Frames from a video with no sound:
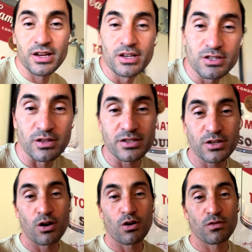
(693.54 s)
So let's
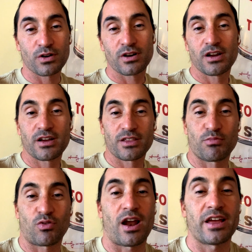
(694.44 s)
go over the
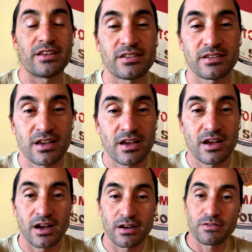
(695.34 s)
price
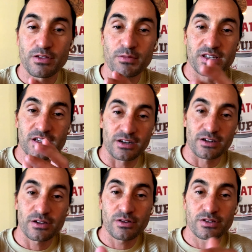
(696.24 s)
of the
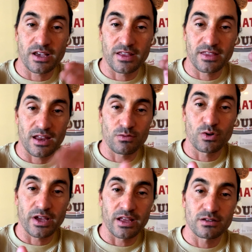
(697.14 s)
materials and then we'll
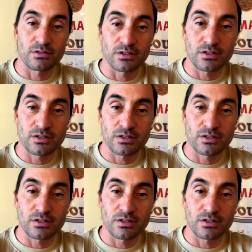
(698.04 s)
get to the